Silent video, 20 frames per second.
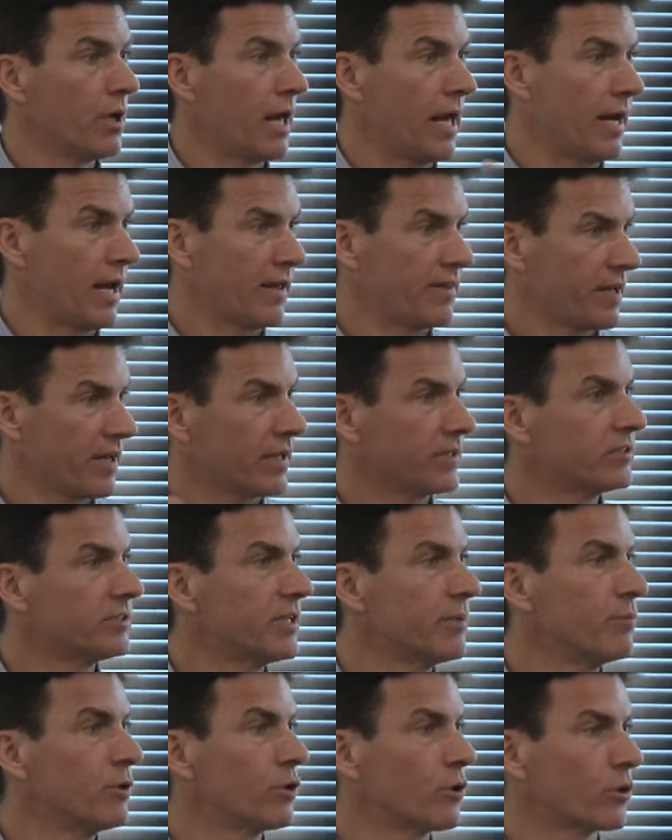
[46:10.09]
And I think a
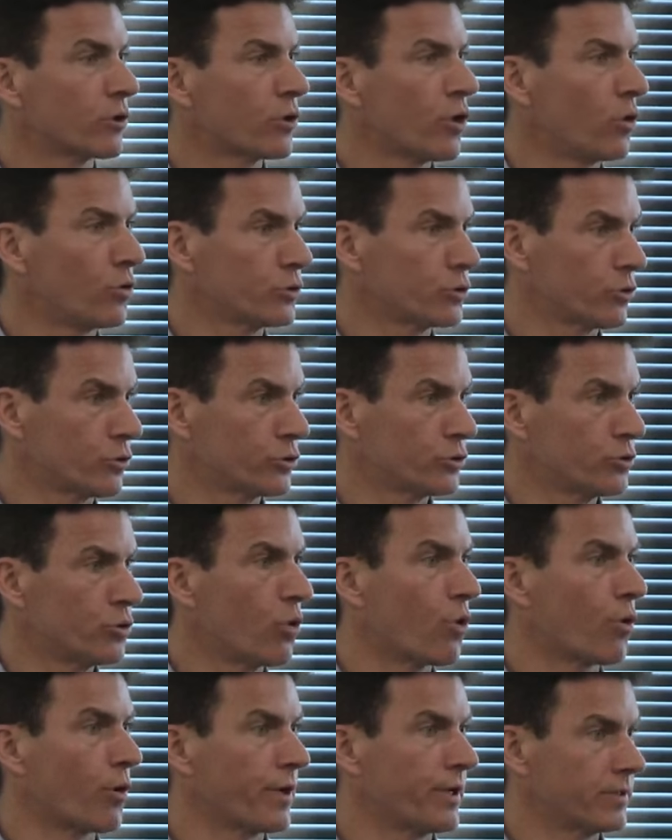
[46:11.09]
similar cultural
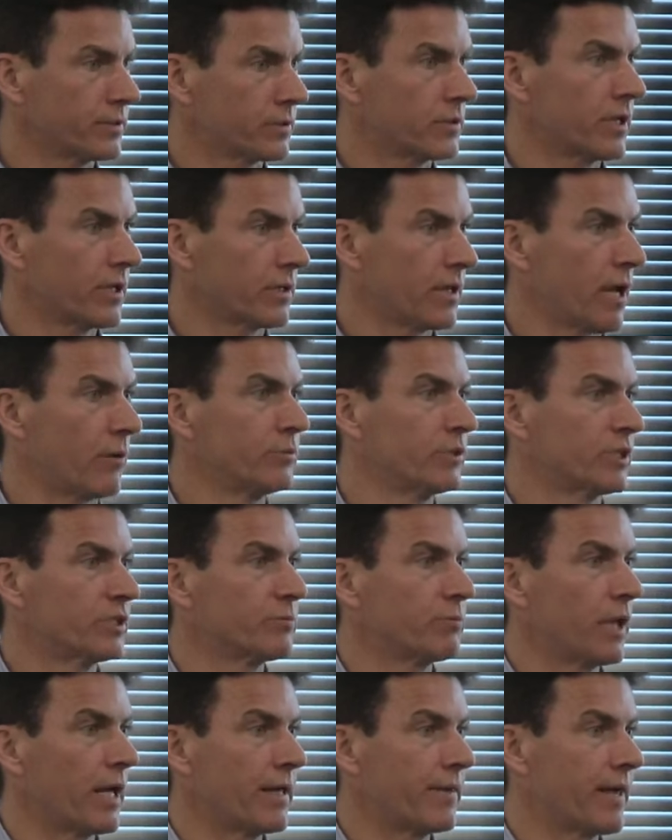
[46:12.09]
story is, helps
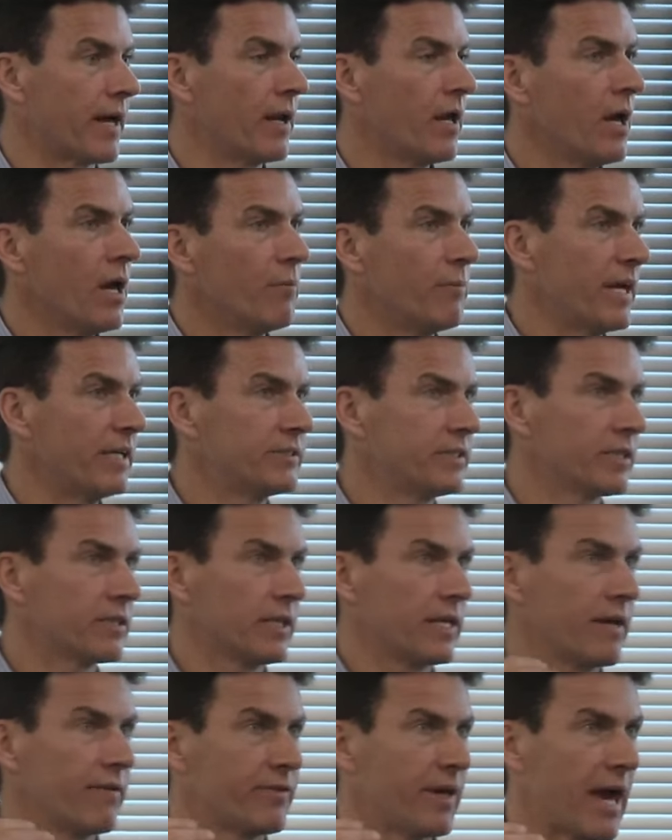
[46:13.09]
explain that.
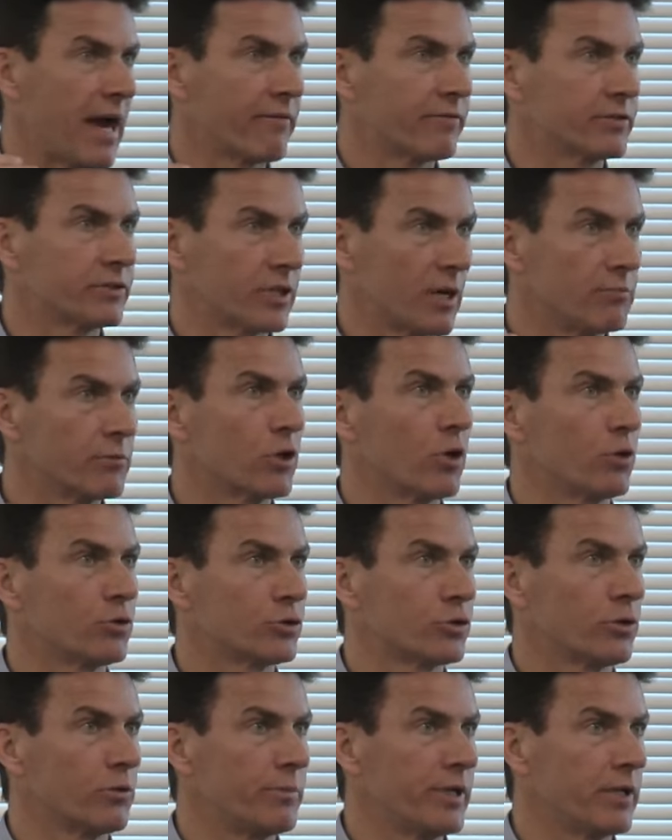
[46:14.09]
Basically, if you have some
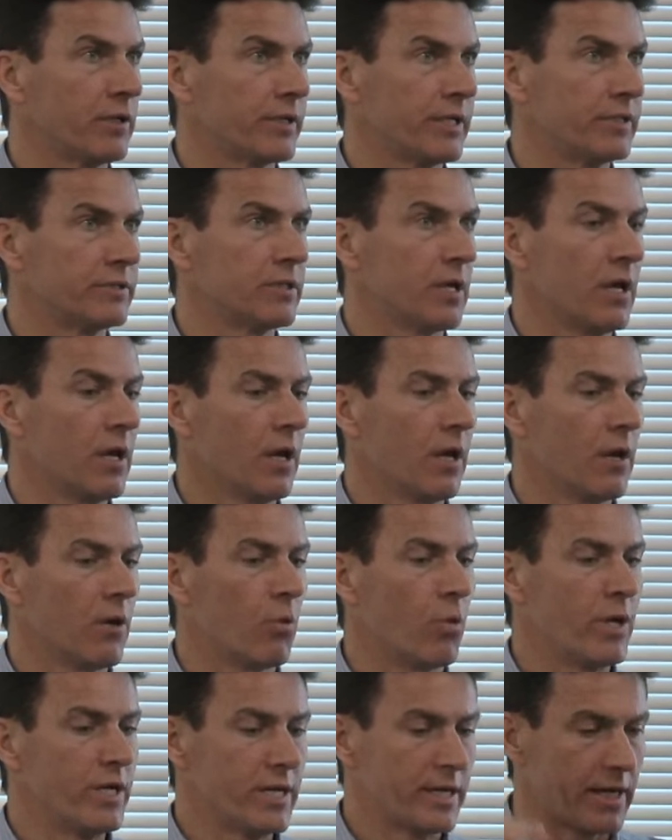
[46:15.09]
cultural abilities,
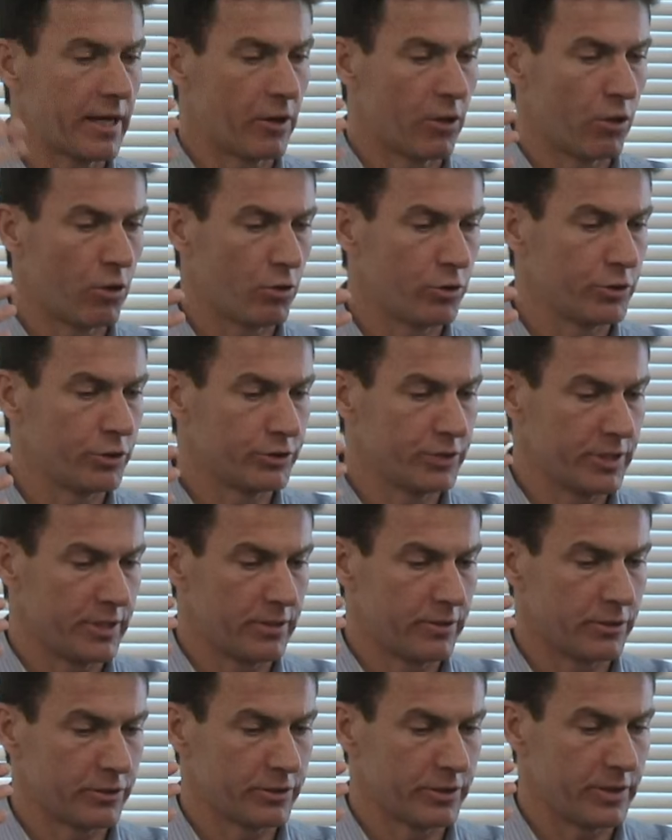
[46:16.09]
when you get old, there's
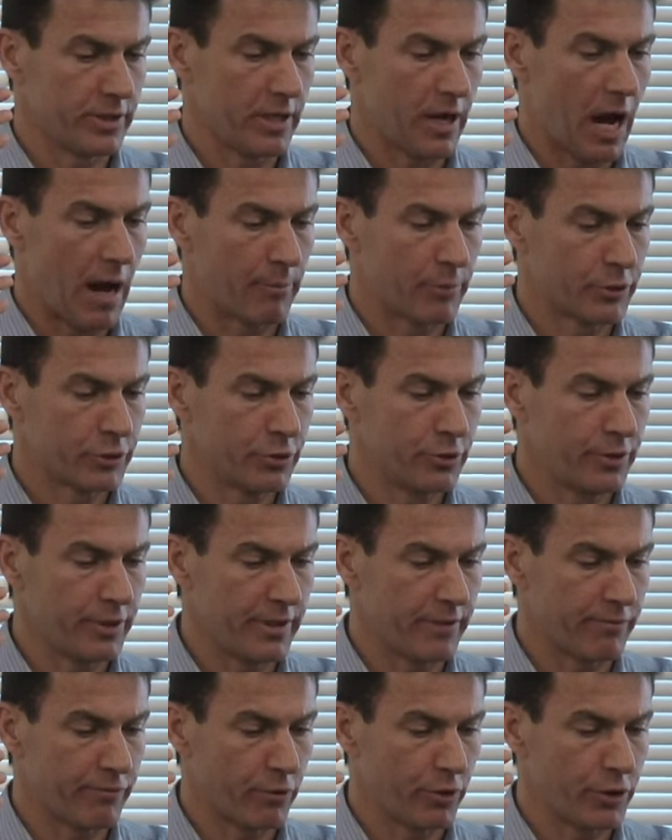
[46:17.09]
an, there's an
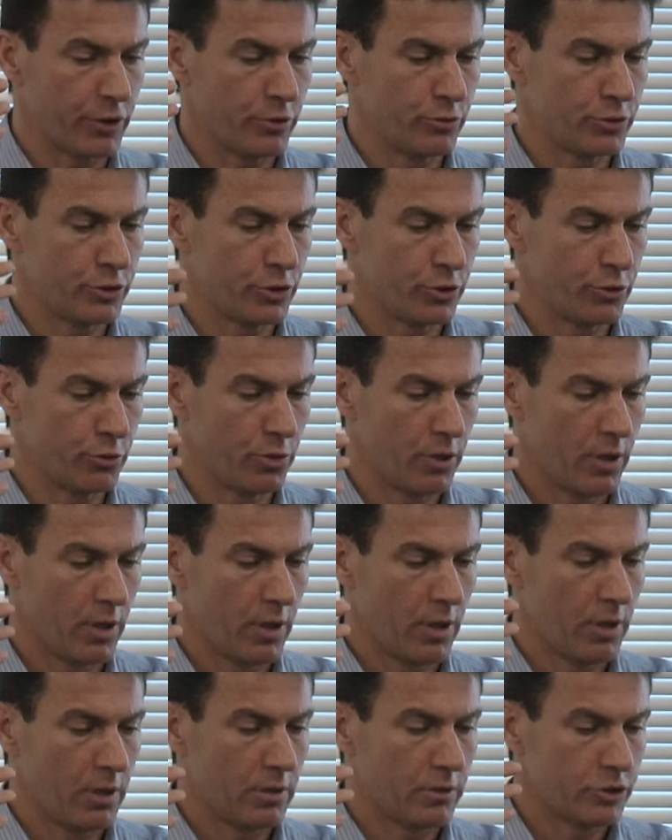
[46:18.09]
opportunity for you to
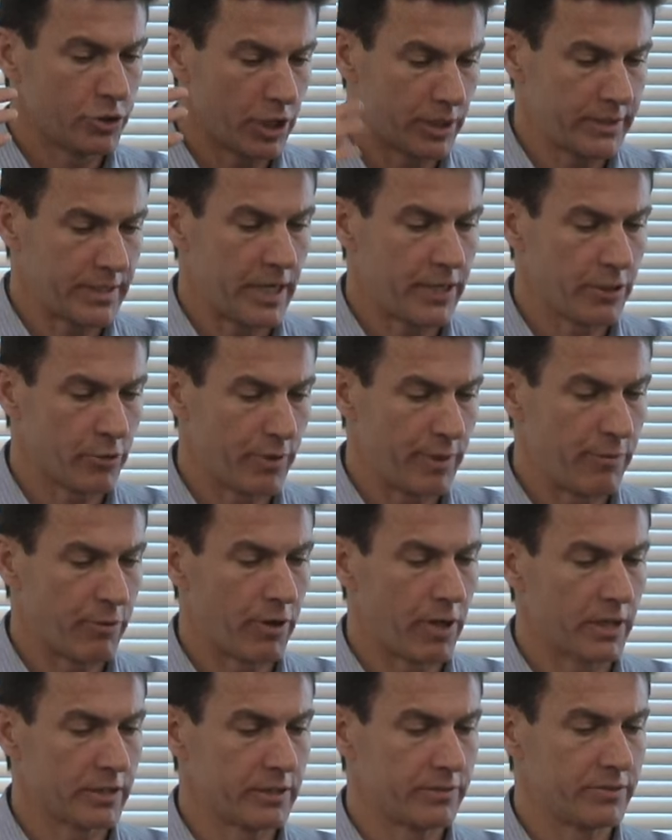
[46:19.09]
shut down your
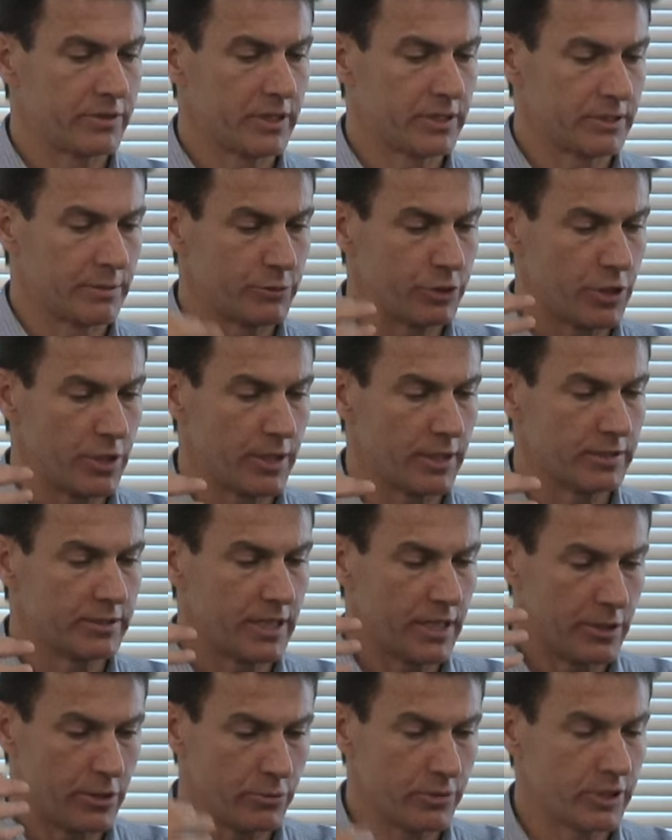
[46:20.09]
reproductive system so you can
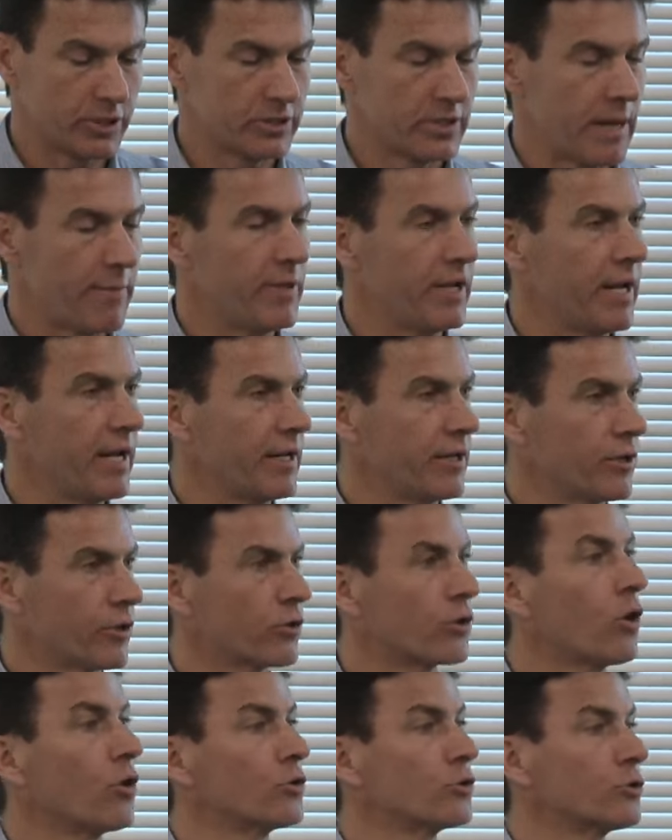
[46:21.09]
continue disseminating
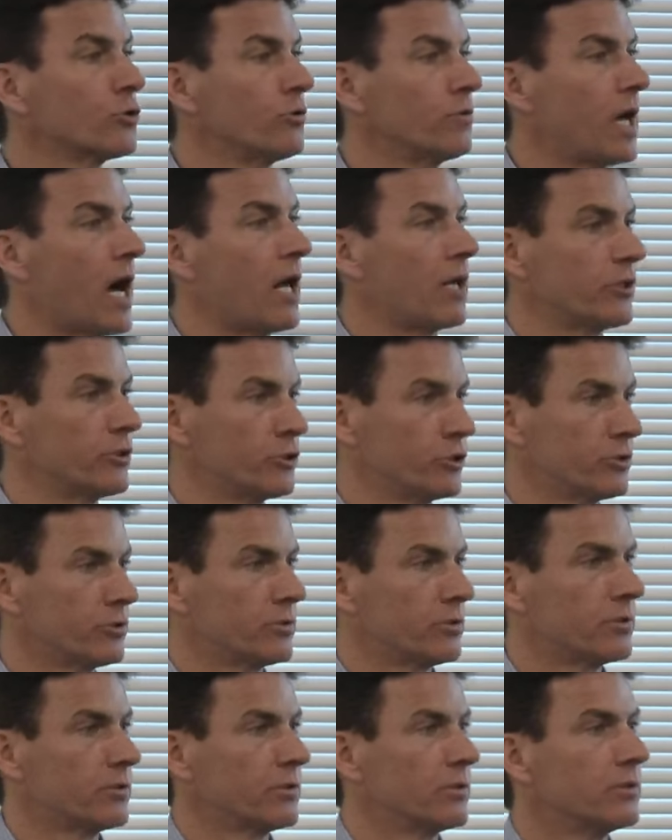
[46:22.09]
your cultural knowledge
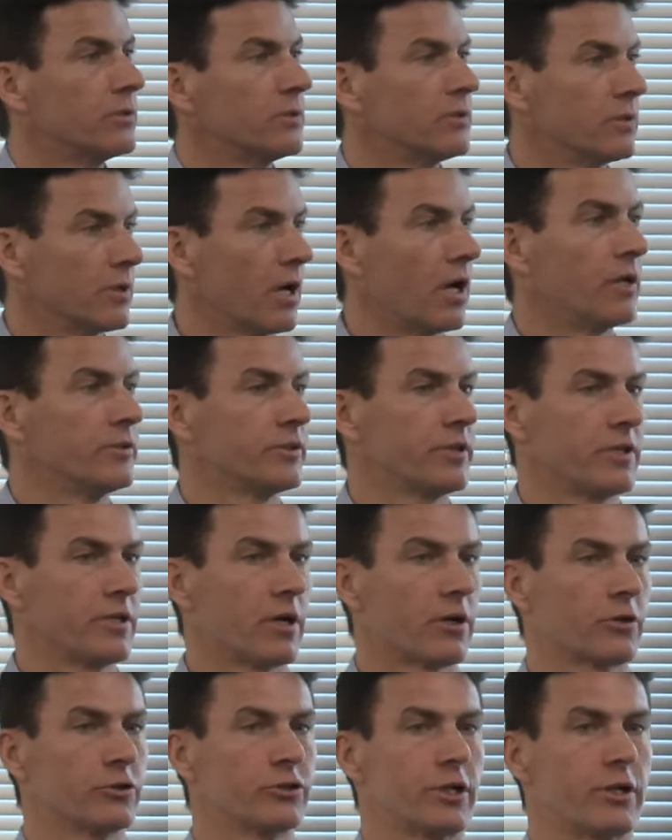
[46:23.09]
uh, to the younger